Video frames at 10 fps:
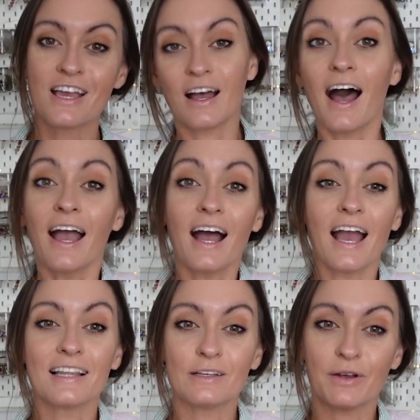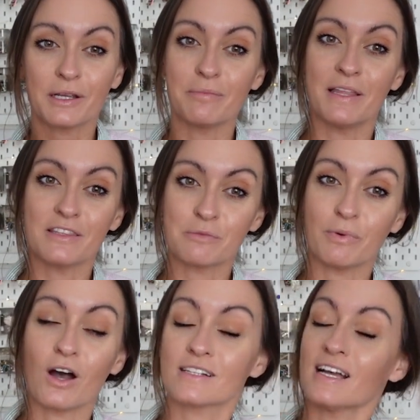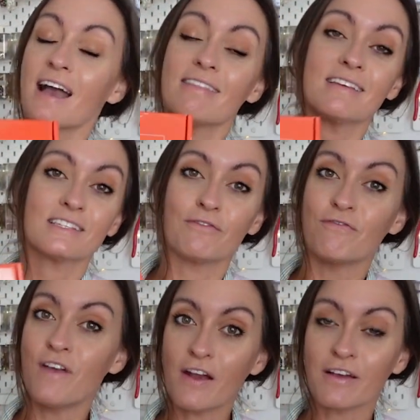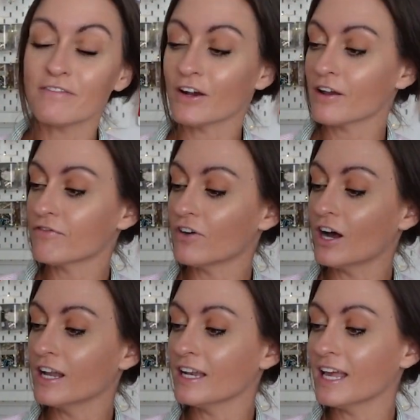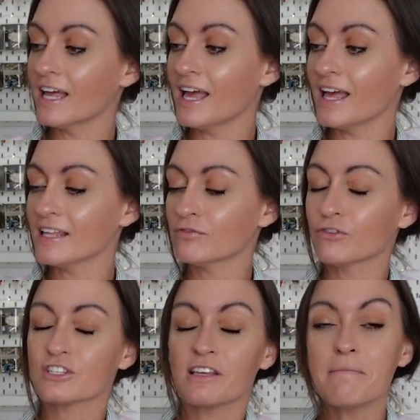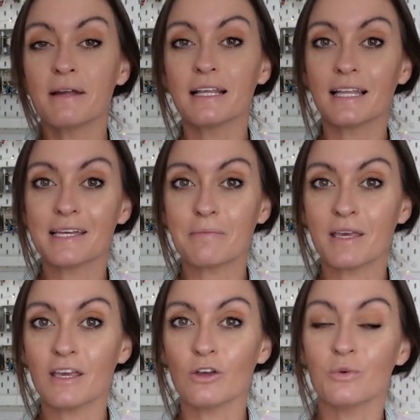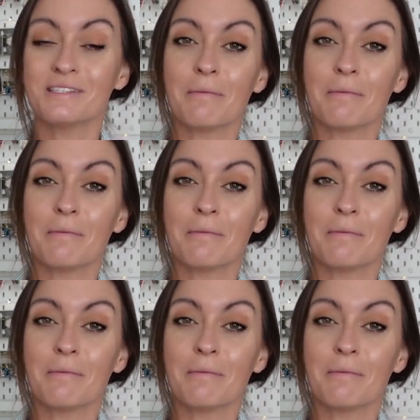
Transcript: I highly recommend this box. I think it's very, very fun. For somebody like me who is